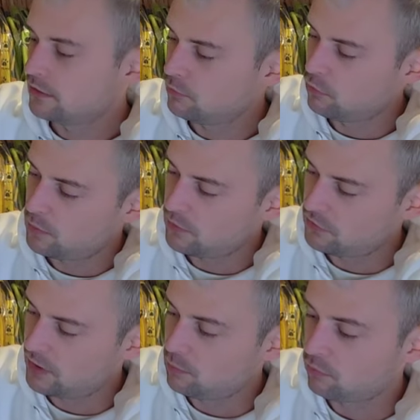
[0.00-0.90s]
You won't be able
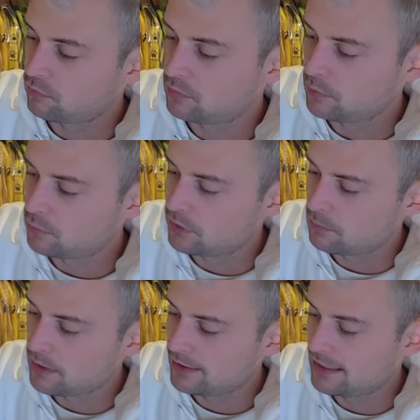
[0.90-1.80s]
to see probably, but
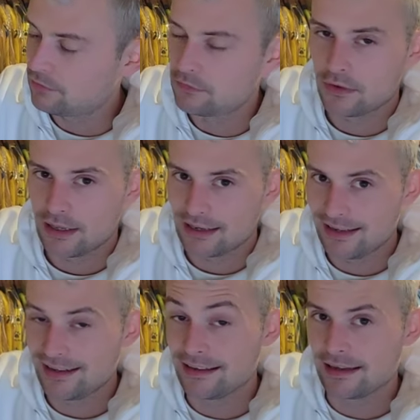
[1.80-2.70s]
it might give a
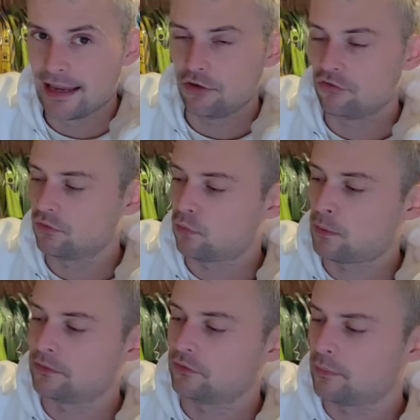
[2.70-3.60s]
little indication of
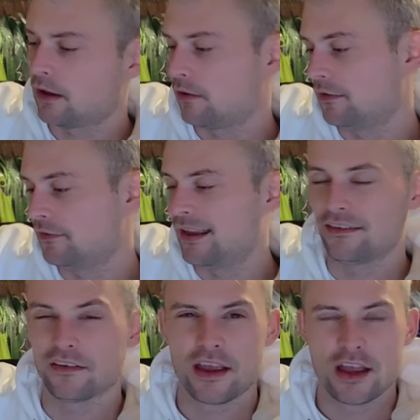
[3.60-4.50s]
what that's about. It
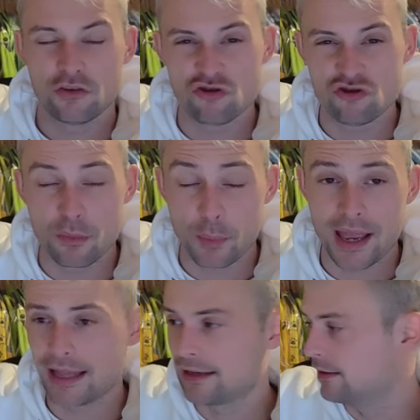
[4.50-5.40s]
says
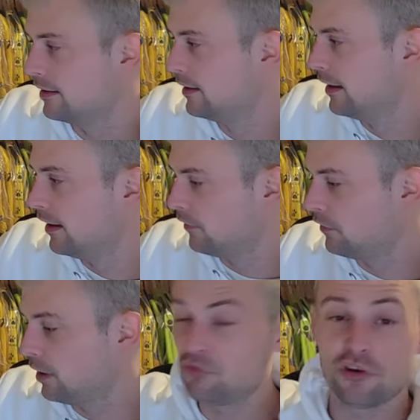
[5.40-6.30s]
Japan.
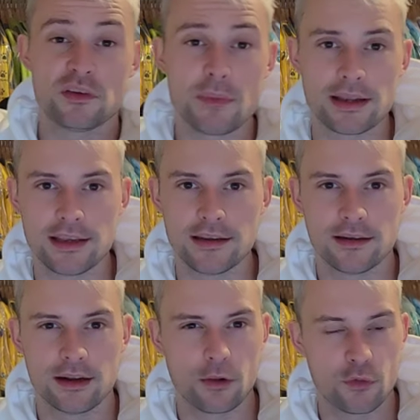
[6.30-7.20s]
So let me dress the mannequin,
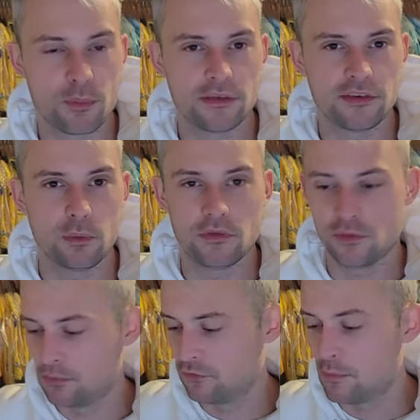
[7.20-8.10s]
and I'll come back to you with
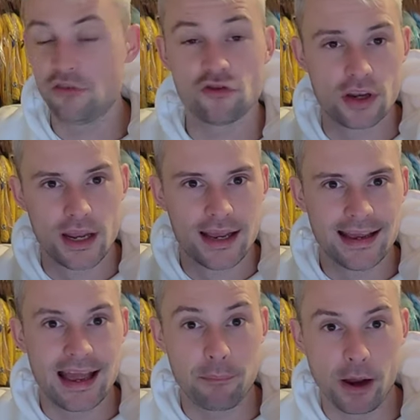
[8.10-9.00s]
some information
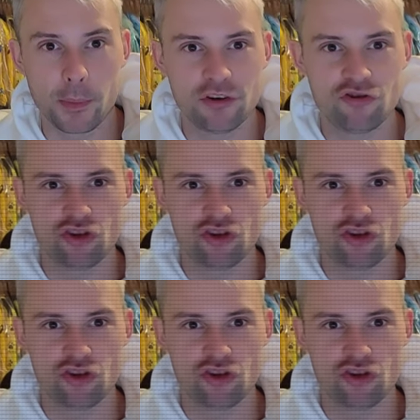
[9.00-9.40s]
about this